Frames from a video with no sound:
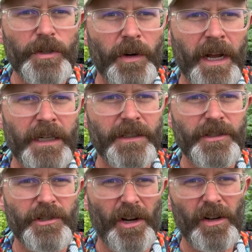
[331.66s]
trying to
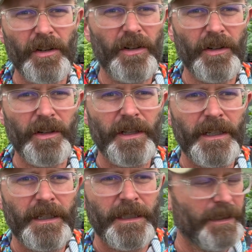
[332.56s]
juggle
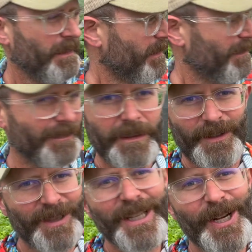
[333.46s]

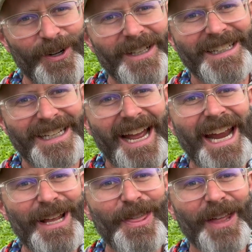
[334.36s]
literally
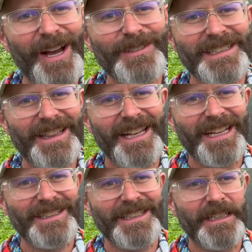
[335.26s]
8,000
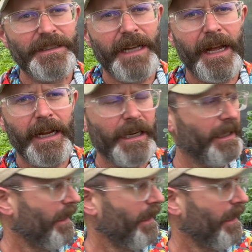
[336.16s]
things in a day,